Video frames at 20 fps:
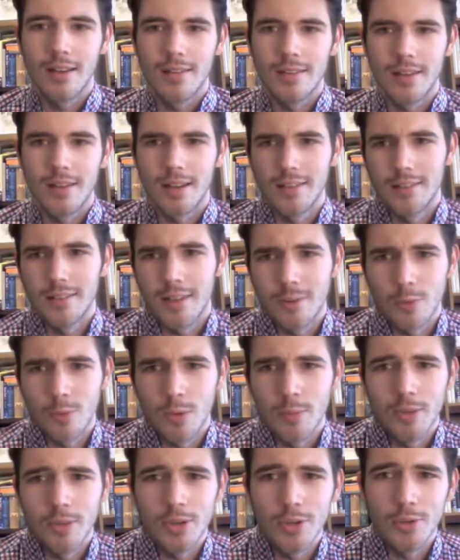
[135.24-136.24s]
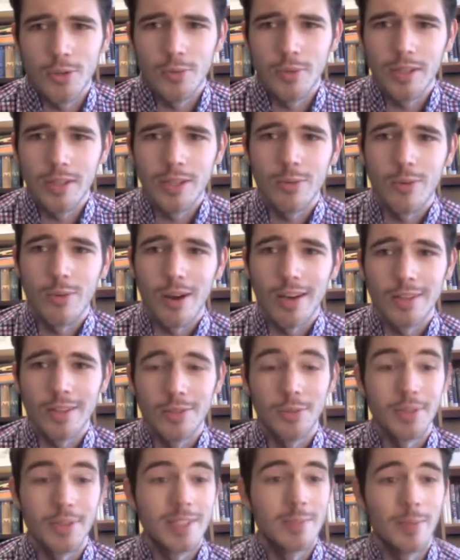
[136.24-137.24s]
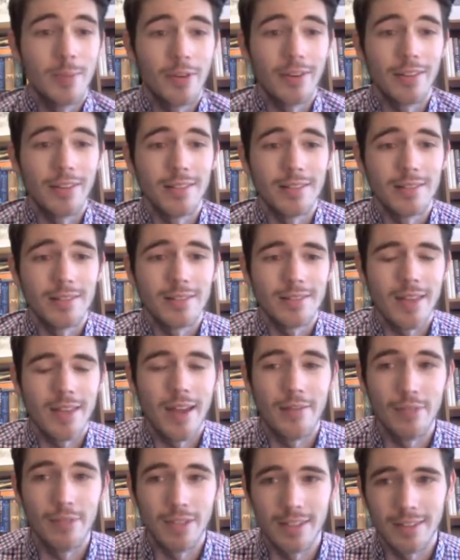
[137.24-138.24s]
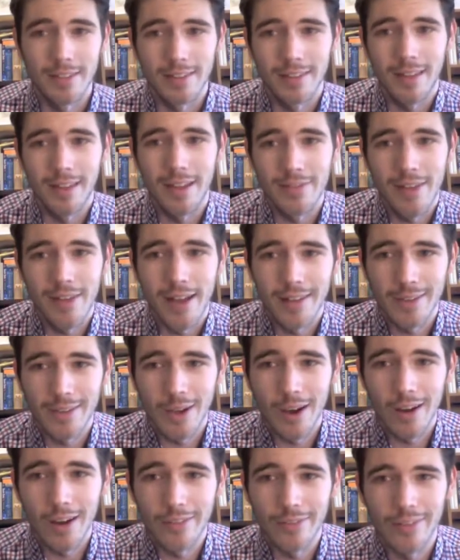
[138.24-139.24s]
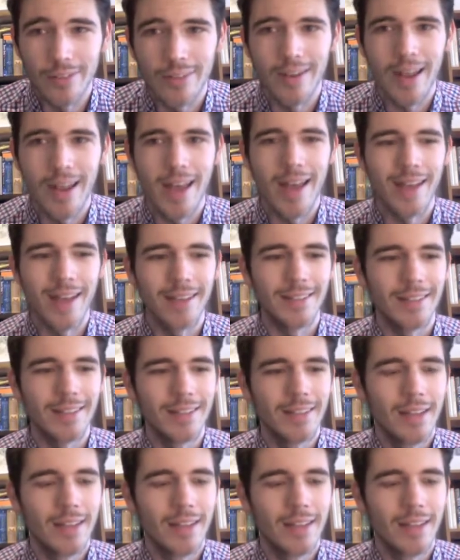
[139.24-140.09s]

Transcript: a young woman who really wanted to experience everything that life had to offer, and